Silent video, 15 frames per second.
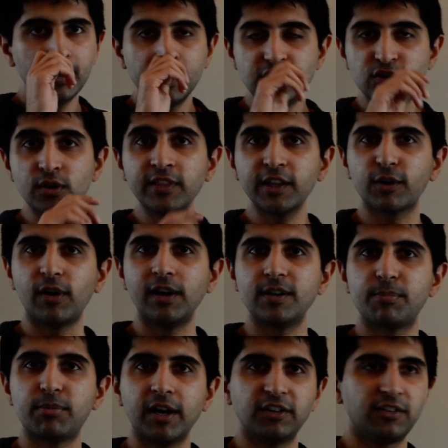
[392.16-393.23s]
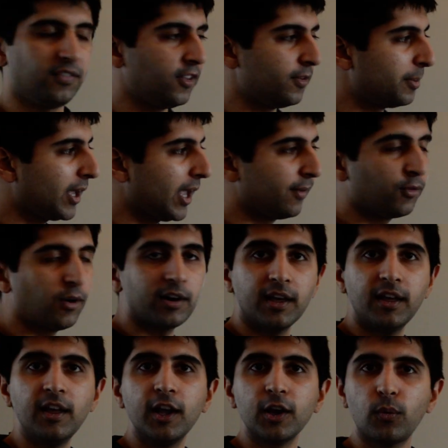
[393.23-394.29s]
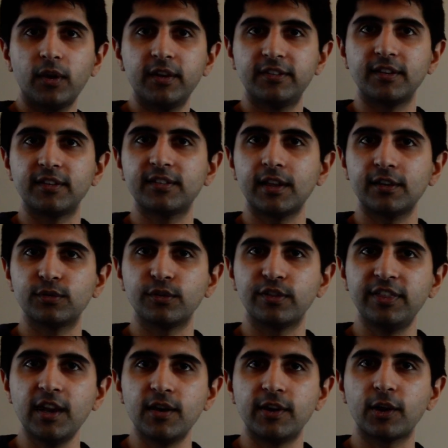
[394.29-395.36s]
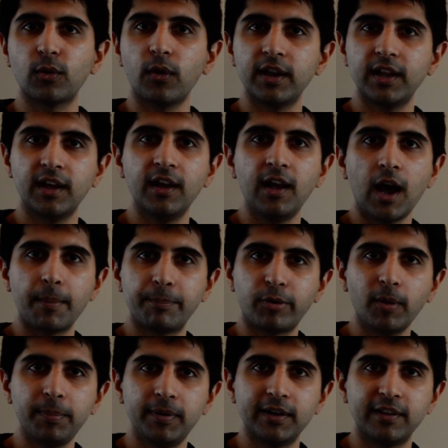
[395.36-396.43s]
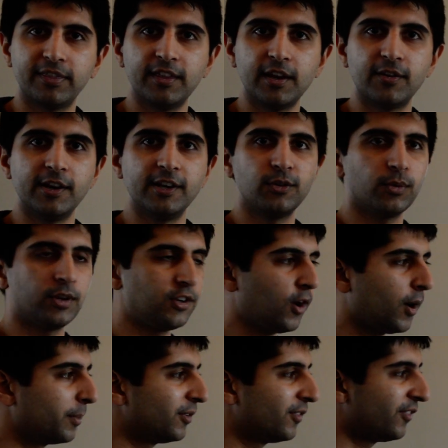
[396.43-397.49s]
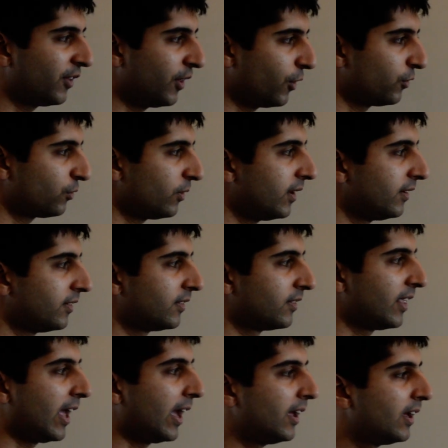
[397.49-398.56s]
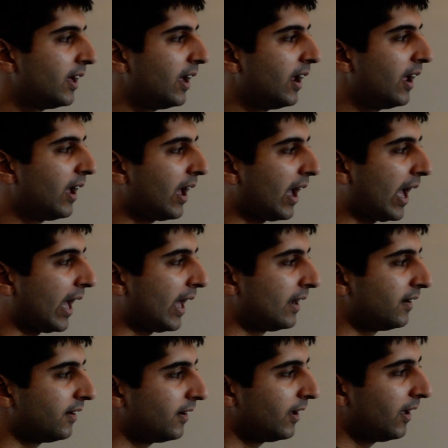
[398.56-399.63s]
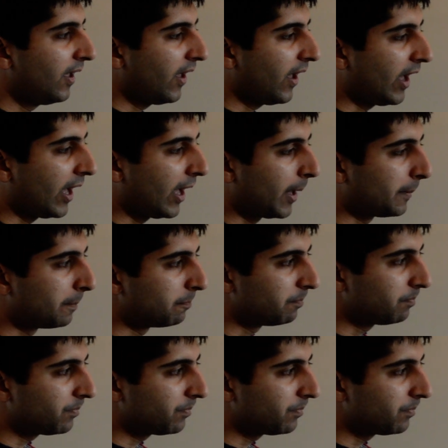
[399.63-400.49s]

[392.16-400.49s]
during the Great Depression, this became quite a successful theory, quite a popular theory to adopt for those reasons there. And